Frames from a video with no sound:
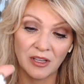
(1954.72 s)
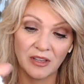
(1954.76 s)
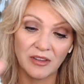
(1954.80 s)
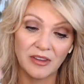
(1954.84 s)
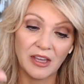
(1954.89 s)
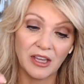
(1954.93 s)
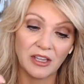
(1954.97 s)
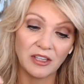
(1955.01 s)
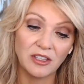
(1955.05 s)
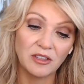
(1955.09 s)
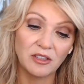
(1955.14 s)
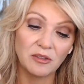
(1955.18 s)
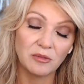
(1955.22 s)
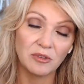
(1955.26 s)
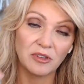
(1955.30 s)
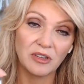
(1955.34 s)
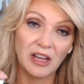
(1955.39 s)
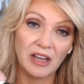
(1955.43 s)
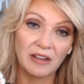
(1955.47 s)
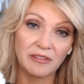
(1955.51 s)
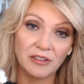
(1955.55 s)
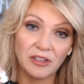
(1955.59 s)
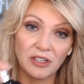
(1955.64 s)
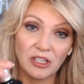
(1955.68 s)
that you will
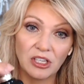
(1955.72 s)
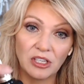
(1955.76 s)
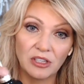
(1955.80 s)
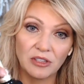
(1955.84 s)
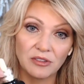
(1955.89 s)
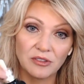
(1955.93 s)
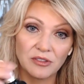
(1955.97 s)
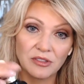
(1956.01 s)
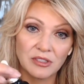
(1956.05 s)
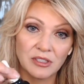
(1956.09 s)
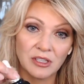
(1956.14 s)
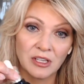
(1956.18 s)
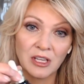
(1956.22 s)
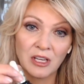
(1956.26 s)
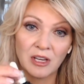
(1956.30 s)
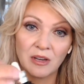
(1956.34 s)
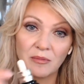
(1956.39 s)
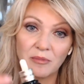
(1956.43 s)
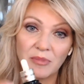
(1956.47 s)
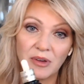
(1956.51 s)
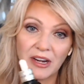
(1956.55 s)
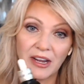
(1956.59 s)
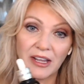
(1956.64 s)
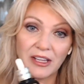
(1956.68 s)
ever use.
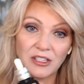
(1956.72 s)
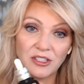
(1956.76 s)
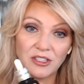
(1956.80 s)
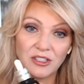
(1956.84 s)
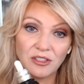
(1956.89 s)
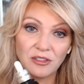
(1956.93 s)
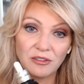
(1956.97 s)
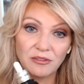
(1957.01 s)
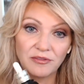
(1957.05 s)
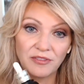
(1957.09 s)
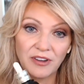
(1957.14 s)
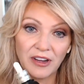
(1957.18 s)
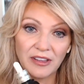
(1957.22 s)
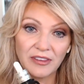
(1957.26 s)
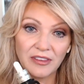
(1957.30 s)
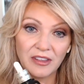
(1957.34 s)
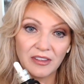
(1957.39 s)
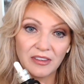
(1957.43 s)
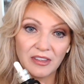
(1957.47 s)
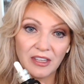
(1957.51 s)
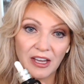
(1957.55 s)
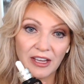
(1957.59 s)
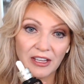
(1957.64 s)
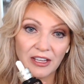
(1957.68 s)
But I do find
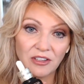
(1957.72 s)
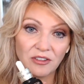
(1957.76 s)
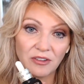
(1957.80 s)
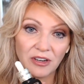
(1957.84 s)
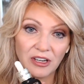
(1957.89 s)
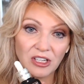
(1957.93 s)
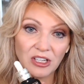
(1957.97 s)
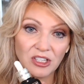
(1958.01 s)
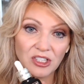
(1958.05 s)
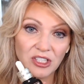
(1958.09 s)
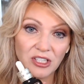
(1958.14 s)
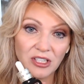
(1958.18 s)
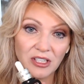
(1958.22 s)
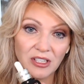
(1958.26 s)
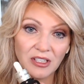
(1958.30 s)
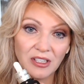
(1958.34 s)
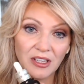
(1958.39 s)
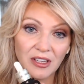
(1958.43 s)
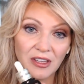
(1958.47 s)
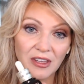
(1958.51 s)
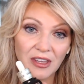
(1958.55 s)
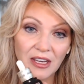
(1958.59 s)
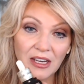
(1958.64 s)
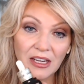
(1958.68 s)
that the
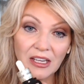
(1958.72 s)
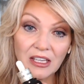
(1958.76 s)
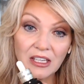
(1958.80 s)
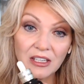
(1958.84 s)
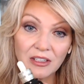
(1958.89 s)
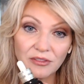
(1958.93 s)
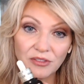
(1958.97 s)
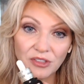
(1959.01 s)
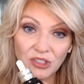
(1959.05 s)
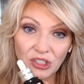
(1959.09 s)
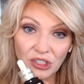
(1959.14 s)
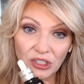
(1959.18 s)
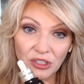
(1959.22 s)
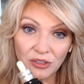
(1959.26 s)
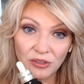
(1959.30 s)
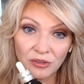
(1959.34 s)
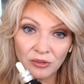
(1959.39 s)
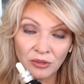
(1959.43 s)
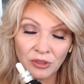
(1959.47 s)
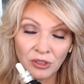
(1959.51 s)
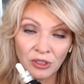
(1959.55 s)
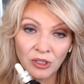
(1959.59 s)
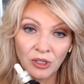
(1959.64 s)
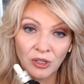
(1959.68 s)
hydration that it gives you,
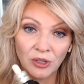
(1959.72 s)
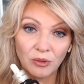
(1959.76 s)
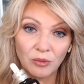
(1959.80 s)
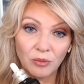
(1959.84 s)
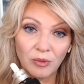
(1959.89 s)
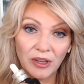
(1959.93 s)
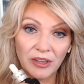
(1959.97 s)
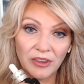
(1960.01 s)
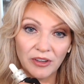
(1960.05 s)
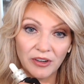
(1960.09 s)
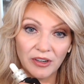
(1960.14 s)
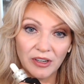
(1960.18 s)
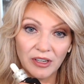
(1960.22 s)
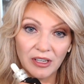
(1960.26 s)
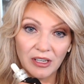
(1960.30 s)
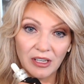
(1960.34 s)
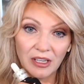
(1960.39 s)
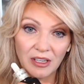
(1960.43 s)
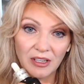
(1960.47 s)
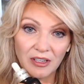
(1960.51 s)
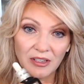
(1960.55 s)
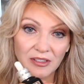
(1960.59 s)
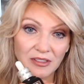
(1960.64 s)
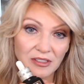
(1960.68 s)
whether it
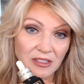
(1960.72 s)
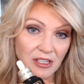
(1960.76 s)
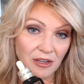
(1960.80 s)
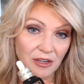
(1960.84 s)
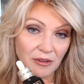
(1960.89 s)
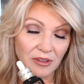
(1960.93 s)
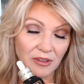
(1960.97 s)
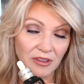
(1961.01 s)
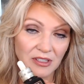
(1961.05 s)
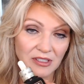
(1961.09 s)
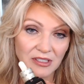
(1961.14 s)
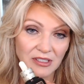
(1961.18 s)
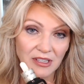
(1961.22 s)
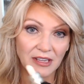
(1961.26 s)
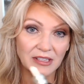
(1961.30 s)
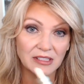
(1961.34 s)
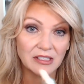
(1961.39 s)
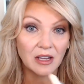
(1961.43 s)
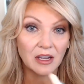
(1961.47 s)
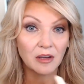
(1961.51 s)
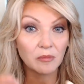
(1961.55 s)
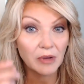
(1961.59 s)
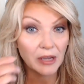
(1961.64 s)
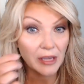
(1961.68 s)
is, you know, in this
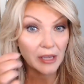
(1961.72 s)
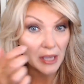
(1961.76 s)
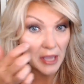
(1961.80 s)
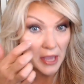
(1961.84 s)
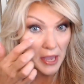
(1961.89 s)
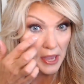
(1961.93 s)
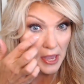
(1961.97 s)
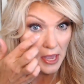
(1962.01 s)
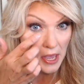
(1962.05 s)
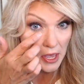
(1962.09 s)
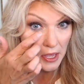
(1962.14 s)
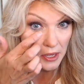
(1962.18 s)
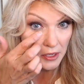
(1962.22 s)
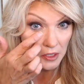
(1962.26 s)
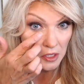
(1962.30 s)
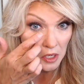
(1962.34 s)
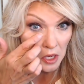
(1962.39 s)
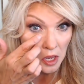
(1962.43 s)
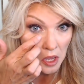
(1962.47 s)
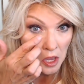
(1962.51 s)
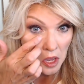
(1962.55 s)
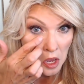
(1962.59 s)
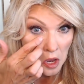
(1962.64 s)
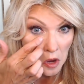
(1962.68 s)
case on my hand,
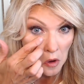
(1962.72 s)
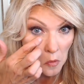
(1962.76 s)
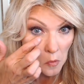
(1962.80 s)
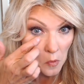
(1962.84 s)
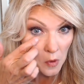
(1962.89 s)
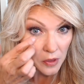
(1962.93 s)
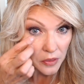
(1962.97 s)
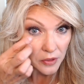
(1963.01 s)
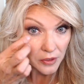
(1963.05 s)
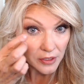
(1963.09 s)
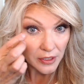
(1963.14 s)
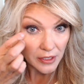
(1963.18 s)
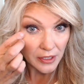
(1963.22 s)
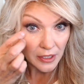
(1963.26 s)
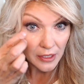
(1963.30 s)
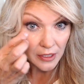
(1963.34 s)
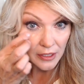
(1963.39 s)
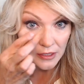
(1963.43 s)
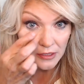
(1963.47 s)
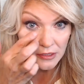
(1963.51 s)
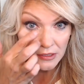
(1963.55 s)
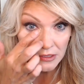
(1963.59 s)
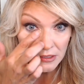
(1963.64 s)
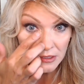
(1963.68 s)
whether it
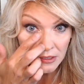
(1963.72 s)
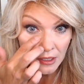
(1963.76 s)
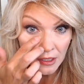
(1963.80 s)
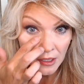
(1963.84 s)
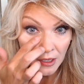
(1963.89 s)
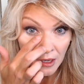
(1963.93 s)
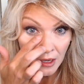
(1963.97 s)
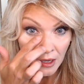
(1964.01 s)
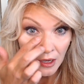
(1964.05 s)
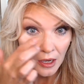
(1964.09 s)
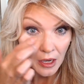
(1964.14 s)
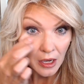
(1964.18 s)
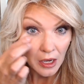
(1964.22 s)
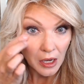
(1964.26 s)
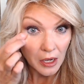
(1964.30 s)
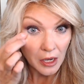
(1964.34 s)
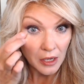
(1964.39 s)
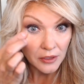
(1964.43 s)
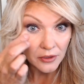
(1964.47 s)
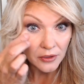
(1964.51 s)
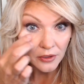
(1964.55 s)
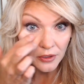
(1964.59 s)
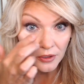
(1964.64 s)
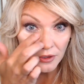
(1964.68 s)
is
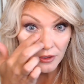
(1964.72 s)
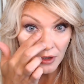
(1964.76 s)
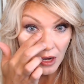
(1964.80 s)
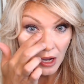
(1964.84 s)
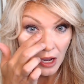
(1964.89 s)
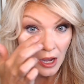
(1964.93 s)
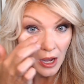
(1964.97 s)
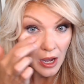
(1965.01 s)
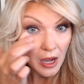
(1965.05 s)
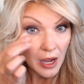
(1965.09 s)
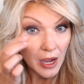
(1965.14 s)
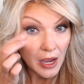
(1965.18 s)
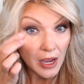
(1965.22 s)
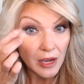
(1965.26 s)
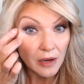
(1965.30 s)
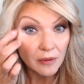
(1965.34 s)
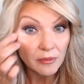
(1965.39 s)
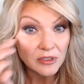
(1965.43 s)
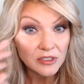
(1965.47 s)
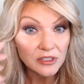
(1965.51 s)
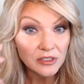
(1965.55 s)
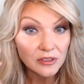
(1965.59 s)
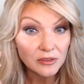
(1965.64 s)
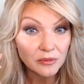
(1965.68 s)
under your eye,
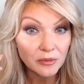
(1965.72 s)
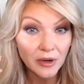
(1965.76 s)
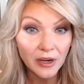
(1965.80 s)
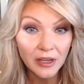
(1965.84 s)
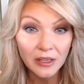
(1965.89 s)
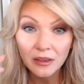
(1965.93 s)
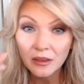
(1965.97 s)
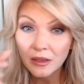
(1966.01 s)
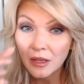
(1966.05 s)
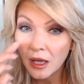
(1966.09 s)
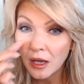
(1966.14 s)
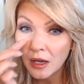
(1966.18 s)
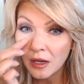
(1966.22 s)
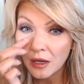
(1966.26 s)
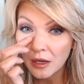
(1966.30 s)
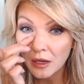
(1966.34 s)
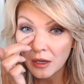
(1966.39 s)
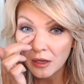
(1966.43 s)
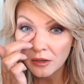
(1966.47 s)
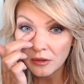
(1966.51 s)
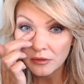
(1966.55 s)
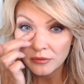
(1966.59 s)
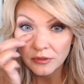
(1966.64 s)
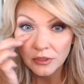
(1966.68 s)
which is where I
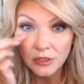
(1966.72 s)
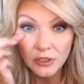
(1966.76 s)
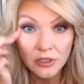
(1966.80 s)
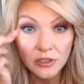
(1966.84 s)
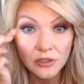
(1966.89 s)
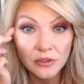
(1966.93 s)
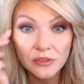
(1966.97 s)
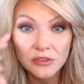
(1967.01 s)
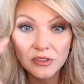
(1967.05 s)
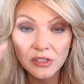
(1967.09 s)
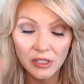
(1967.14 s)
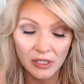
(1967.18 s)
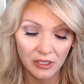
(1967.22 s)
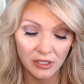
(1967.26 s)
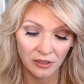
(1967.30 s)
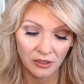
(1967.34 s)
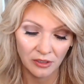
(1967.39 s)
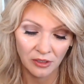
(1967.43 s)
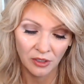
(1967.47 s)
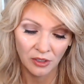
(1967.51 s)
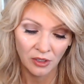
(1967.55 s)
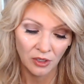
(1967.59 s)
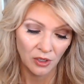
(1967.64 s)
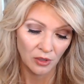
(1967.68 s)
love to use
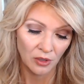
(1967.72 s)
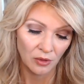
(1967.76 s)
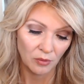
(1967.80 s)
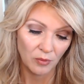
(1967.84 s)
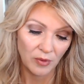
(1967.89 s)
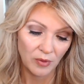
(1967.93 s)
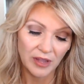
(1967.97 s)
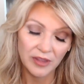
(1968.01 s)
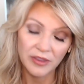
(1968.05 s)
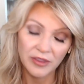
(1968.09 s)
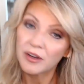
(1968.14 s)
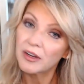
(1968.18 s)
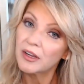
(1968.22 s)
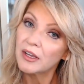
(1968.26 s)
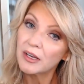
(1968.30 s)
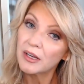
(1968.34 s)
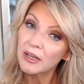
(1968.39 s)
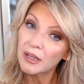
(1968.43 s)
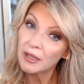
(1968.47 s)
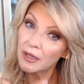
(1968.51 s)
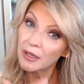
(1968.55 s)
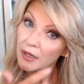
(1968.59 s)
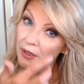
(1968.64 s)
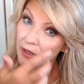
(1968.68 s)
it, whether
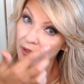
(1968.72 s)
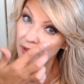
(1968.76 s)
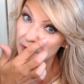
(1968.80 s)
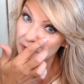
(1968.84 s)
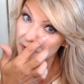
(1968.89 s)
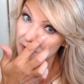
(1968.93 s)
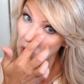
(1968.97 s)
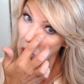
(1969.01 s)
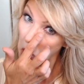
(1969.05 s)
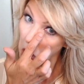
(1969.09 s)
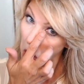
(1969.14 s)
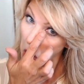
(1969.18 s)
it is